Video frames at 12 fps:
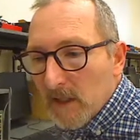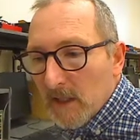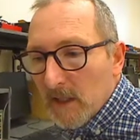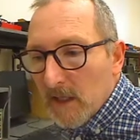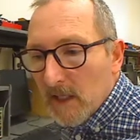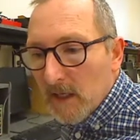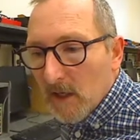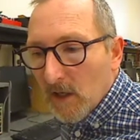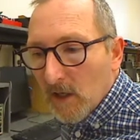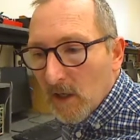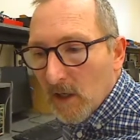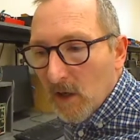here,
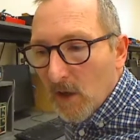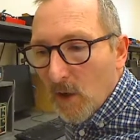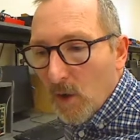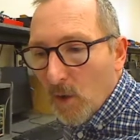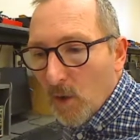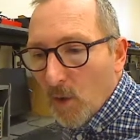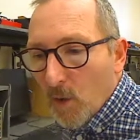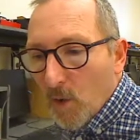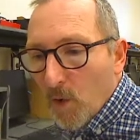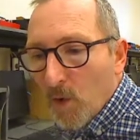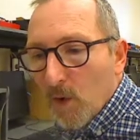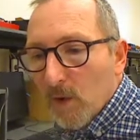
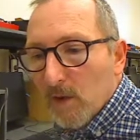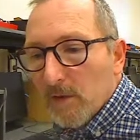or